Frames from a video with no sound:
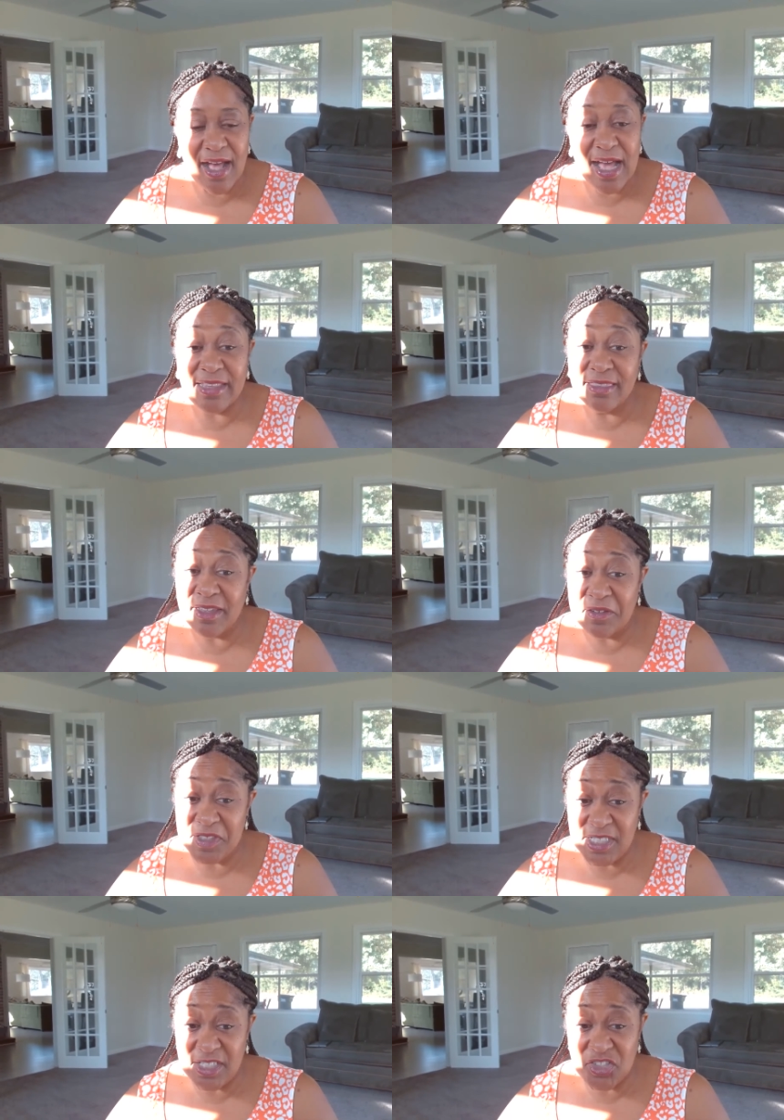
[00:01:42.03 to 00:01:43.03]
I love
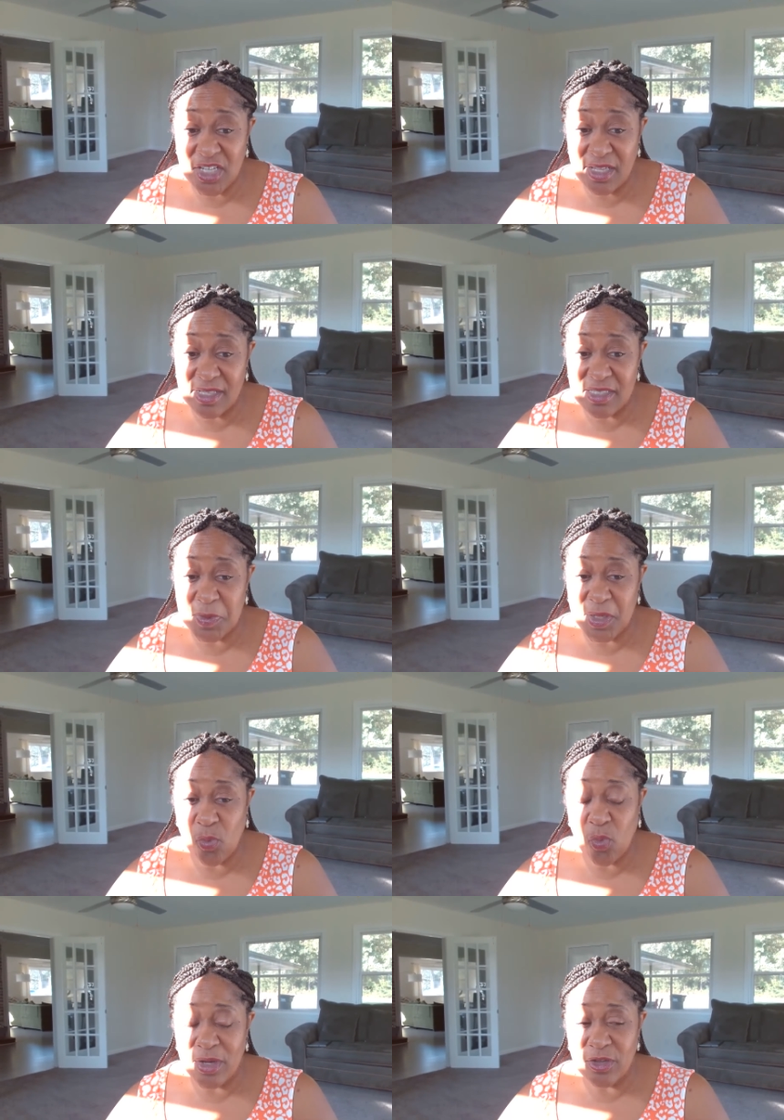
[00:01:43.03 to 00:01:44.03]
teaching. It's been a
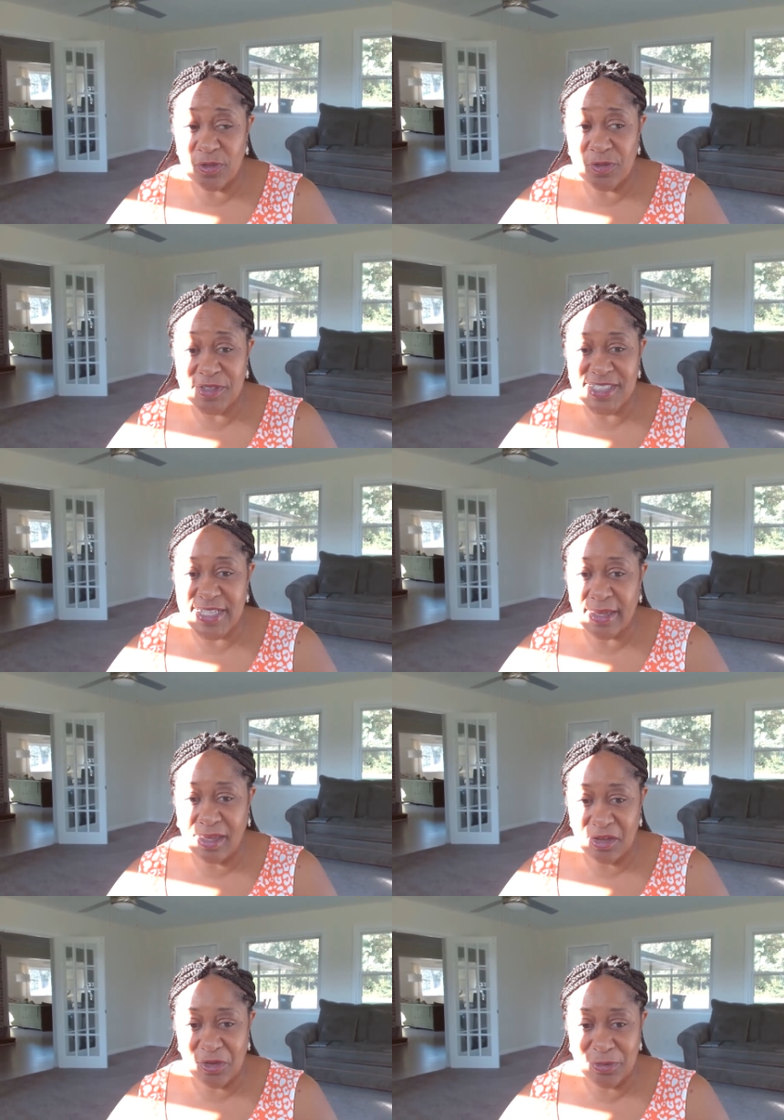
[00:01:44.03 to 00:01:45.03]
wonderful
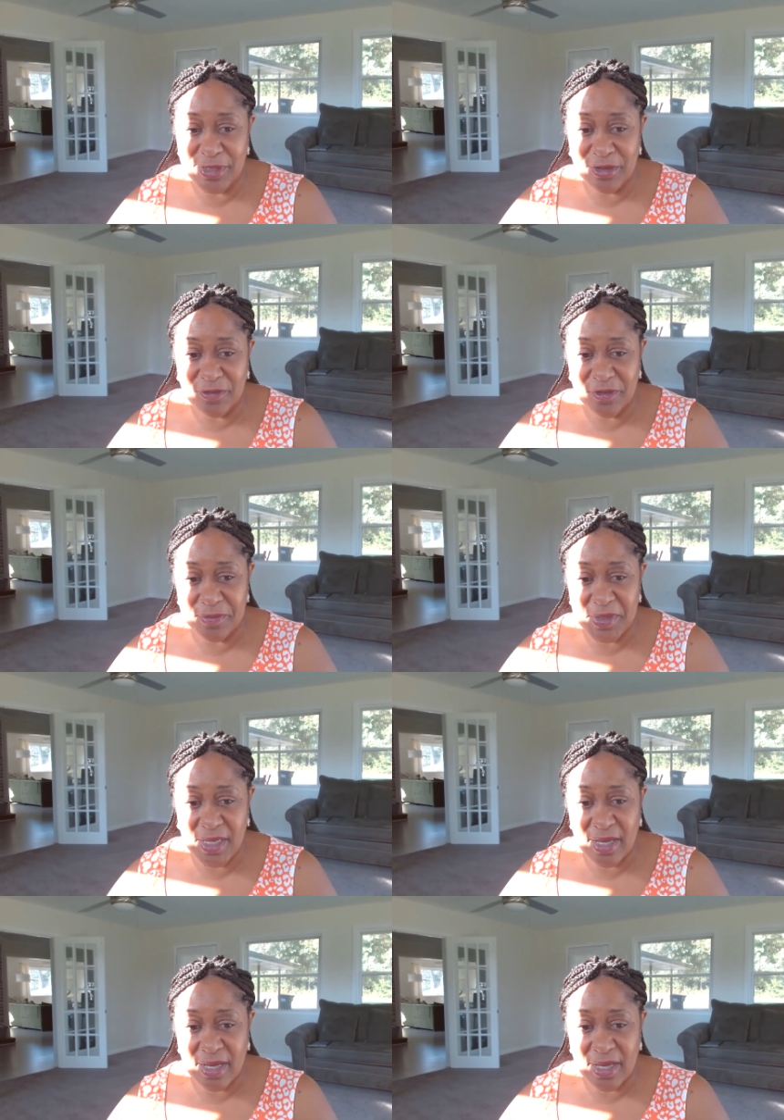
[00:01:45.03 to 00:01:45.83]
second career for me.